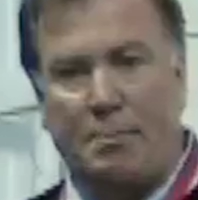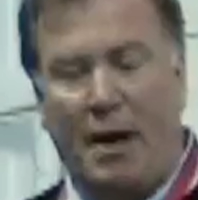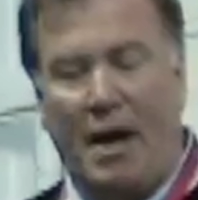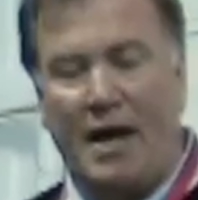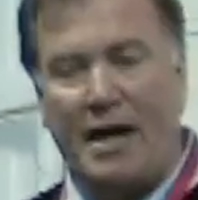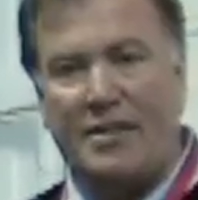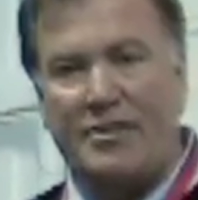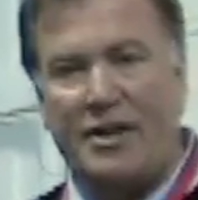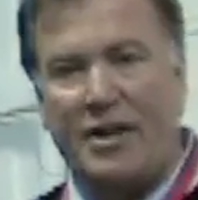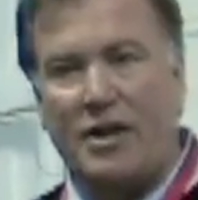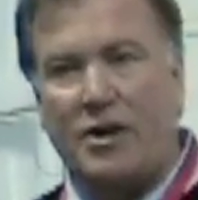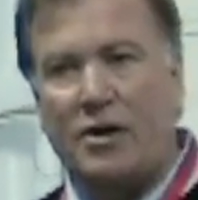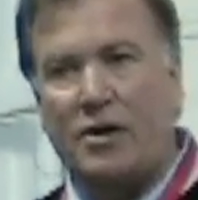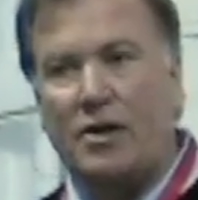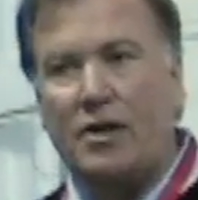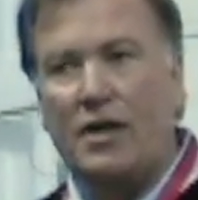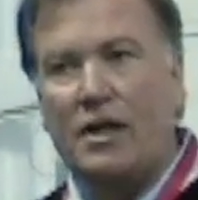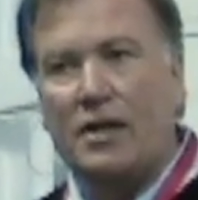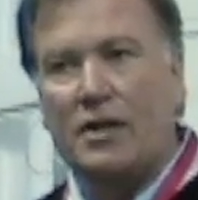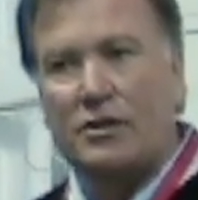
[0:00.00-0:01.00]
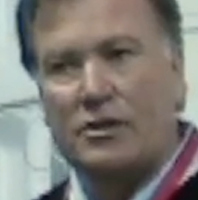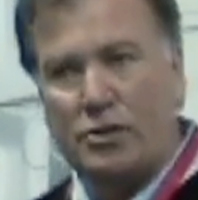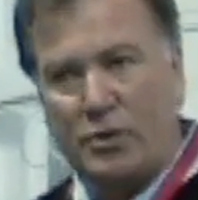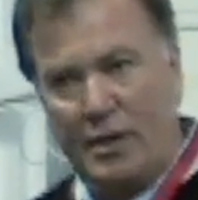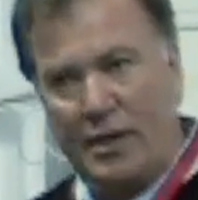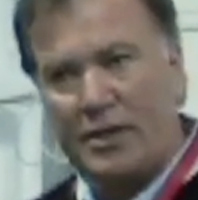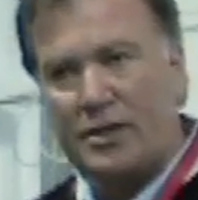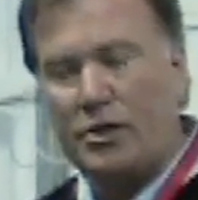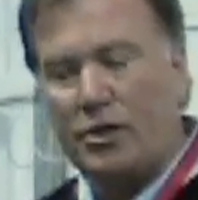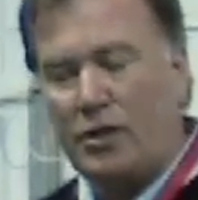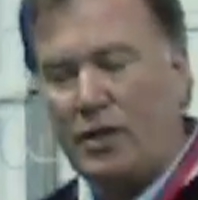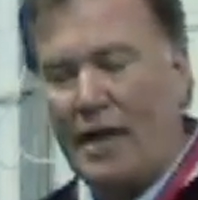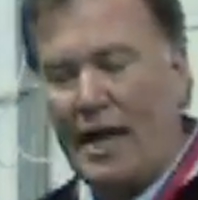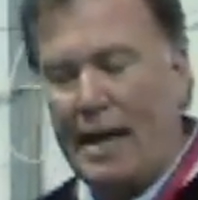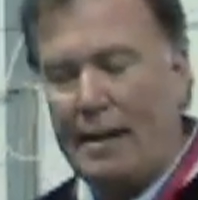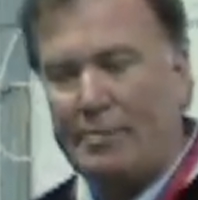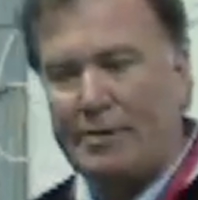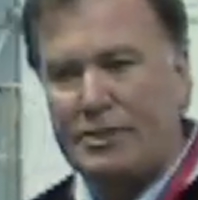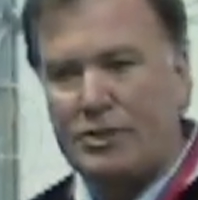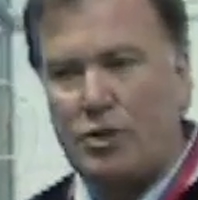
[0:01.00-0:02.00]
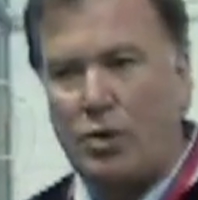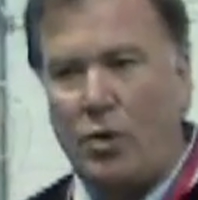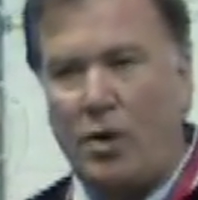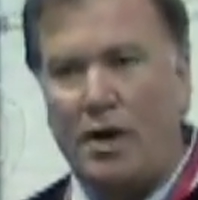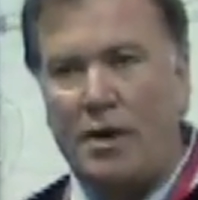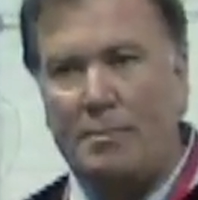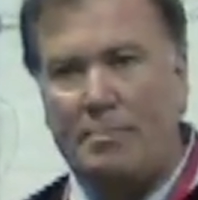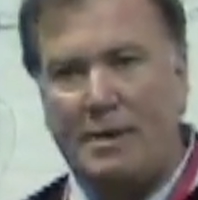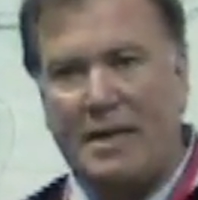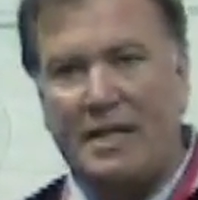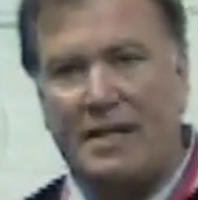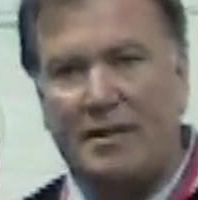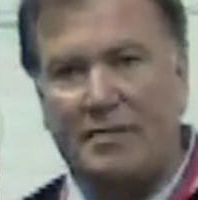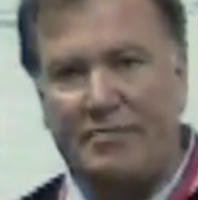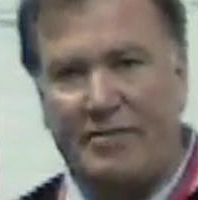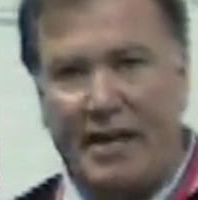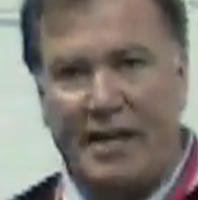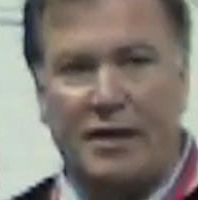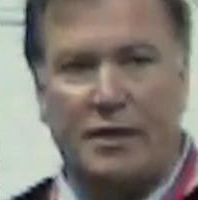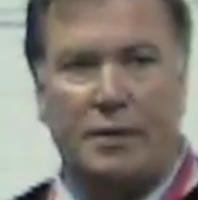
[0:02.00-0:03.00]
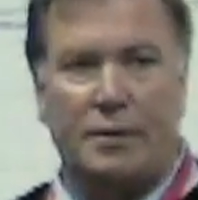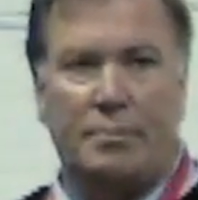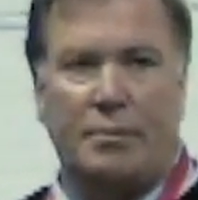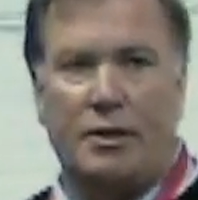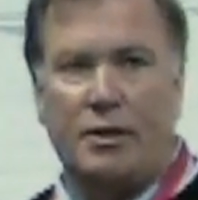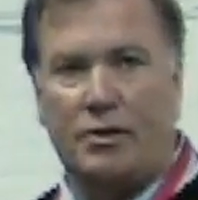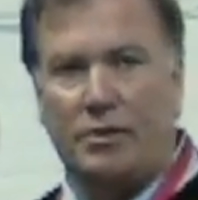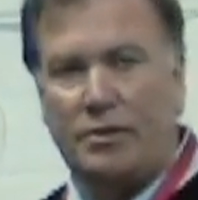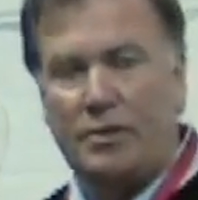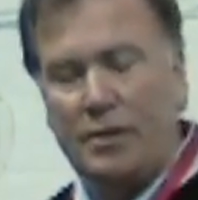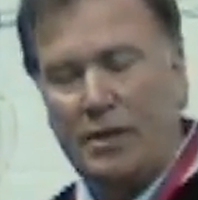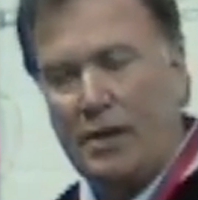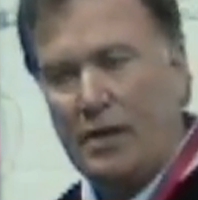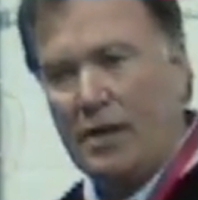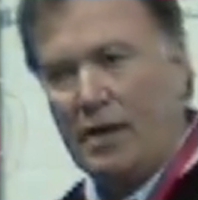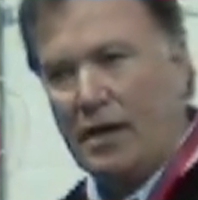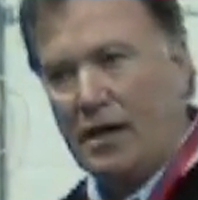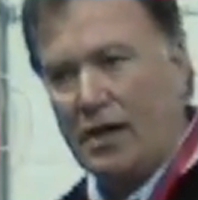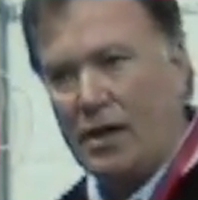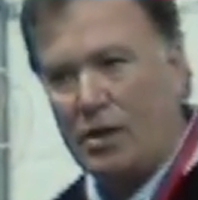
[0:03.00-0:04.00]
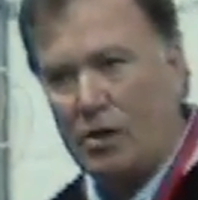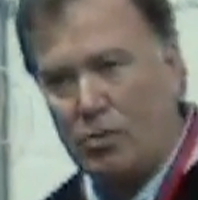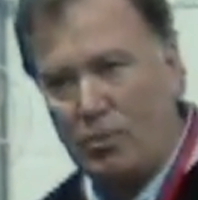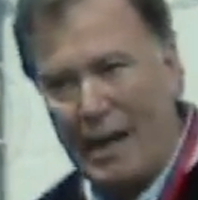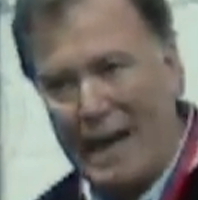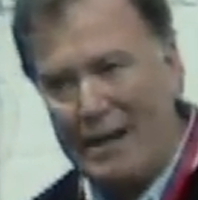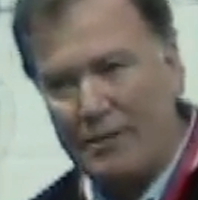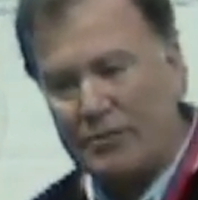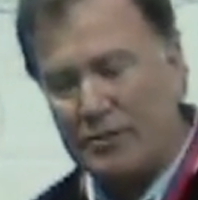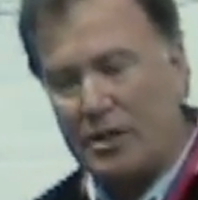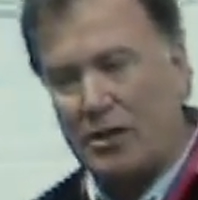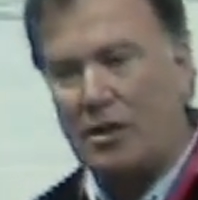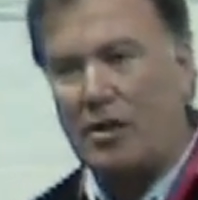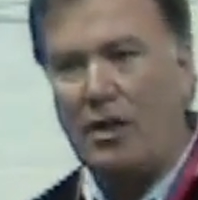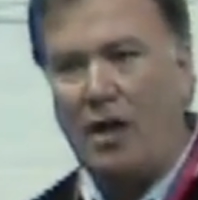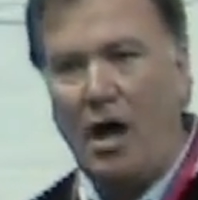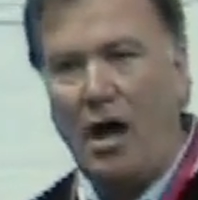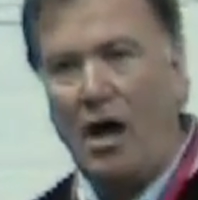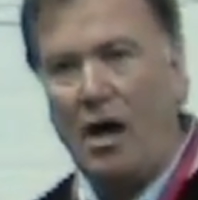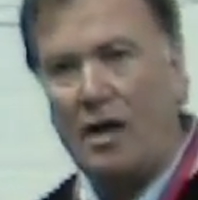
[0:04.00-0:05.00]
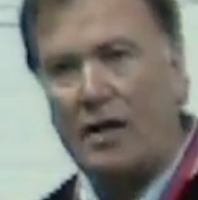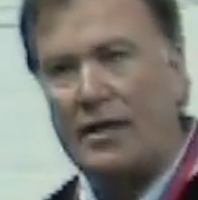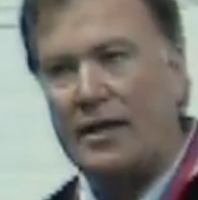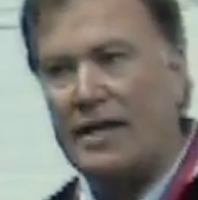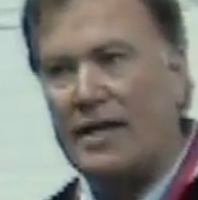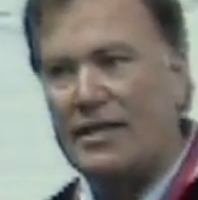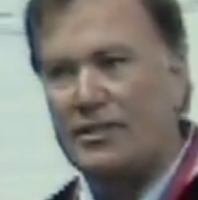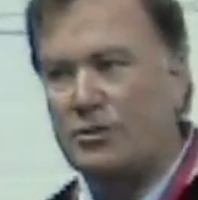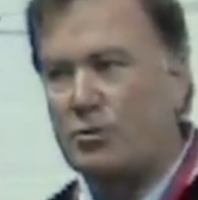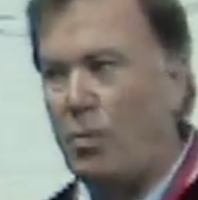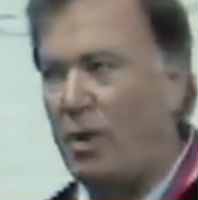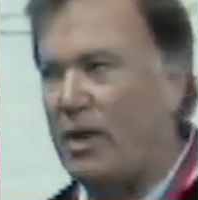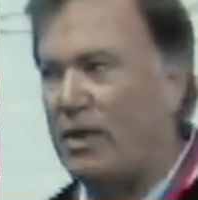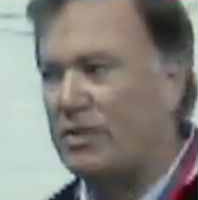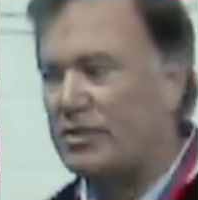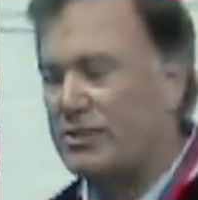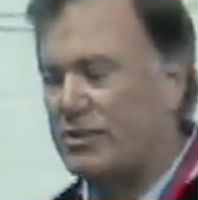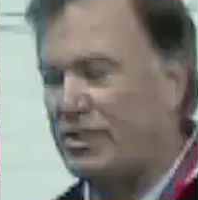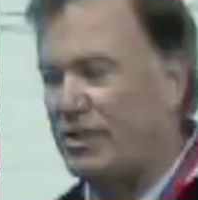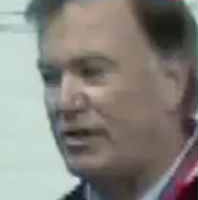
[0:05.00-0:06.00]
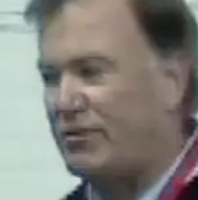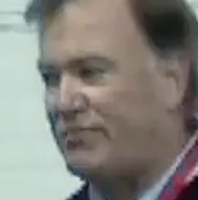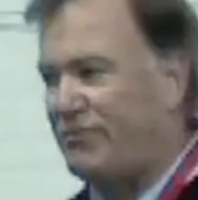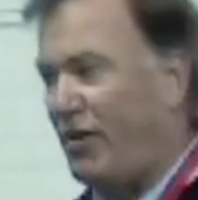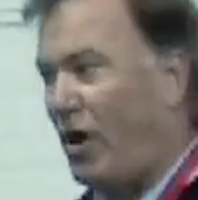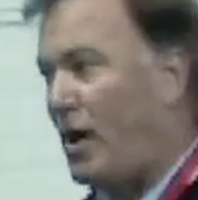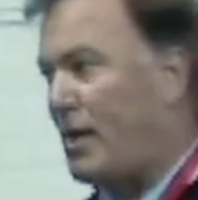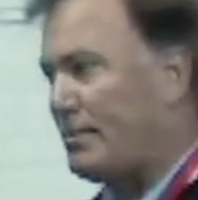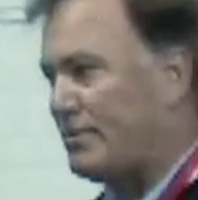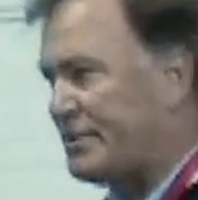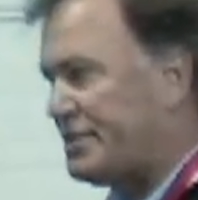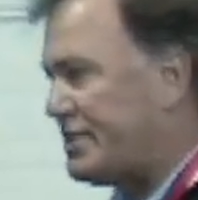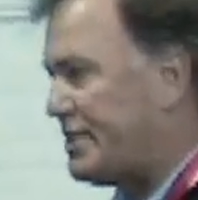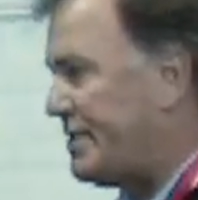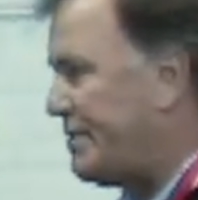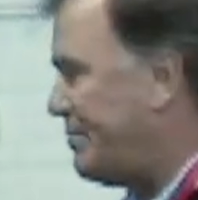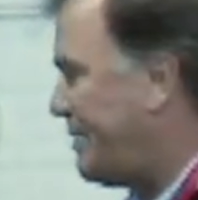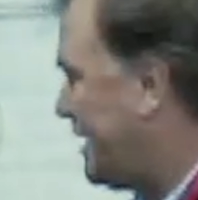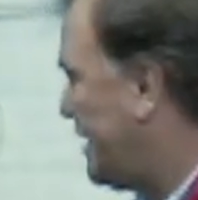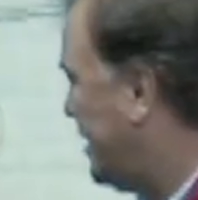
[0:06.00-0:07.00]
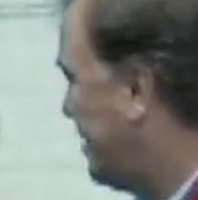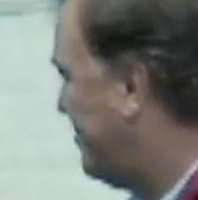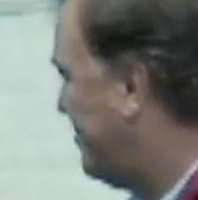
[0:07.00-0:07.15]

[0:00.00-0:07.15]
by their clinical laboratory being available around the clock, as well as their pharmacy being